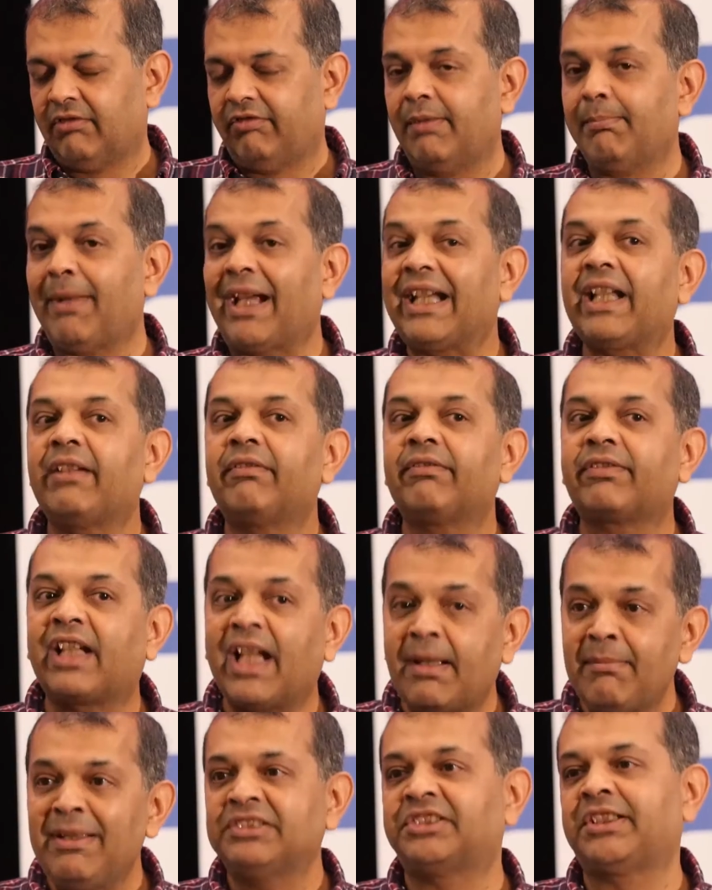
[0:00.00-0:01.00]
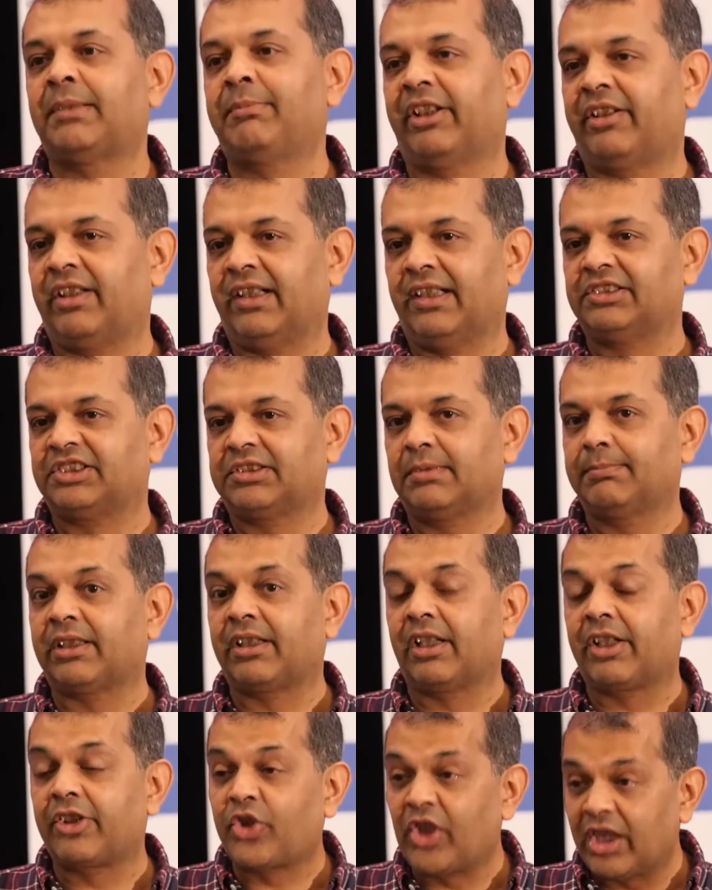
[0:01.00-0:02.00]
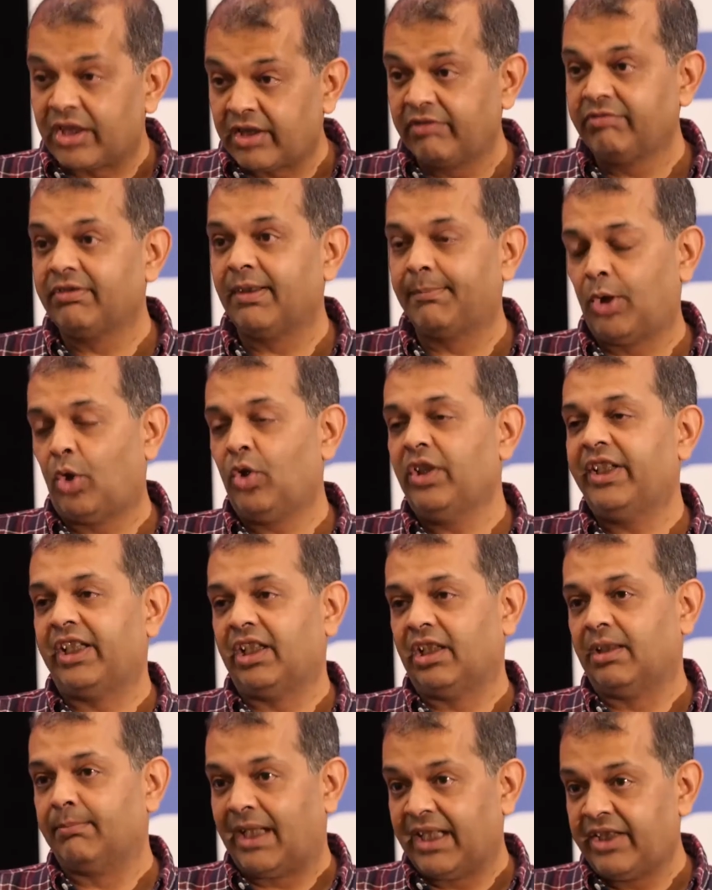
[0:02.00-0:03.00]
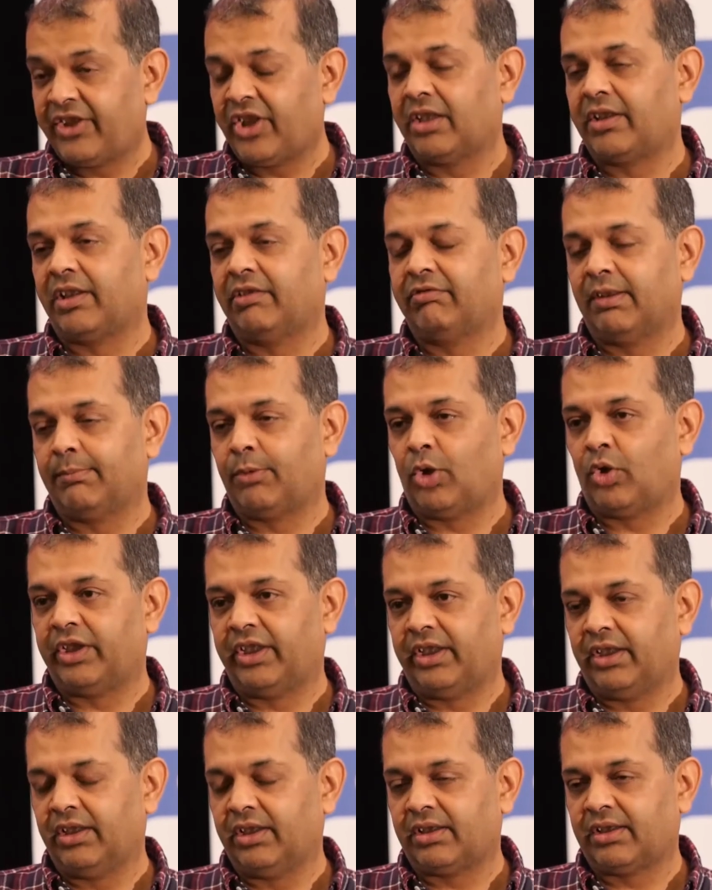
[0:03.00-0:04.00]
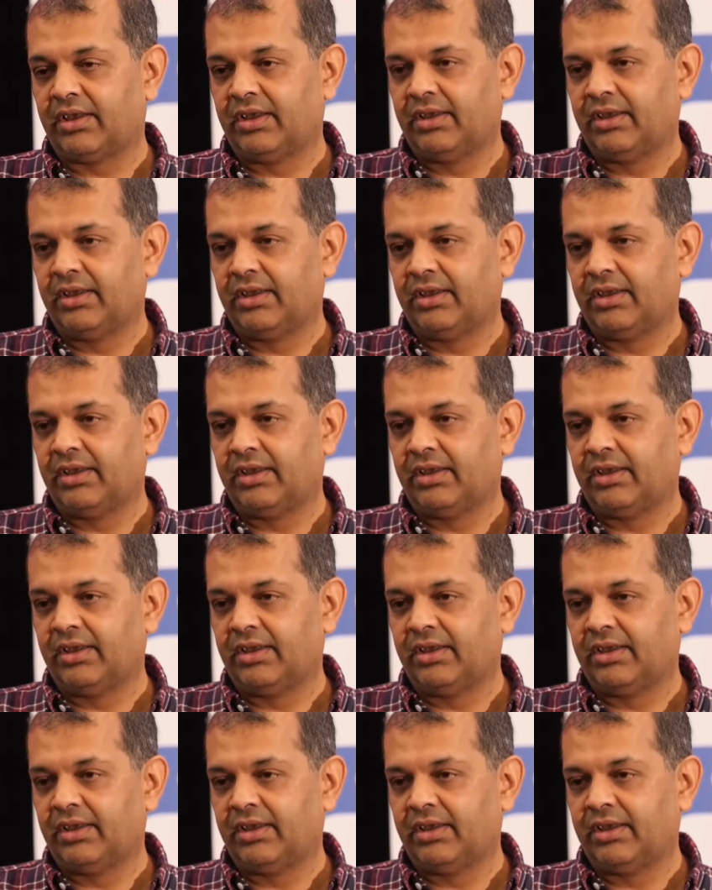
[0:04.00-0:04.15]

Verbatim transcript: We might have come as immigrants, but our children were born here. My children were born here.